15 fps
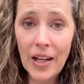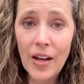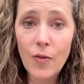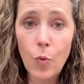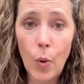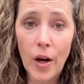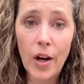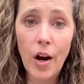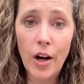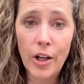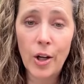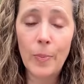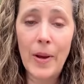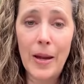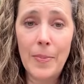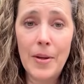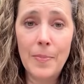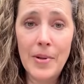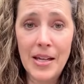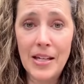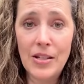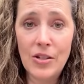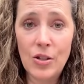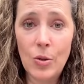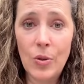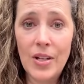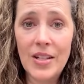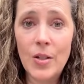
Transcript: of what are your baby bees doing.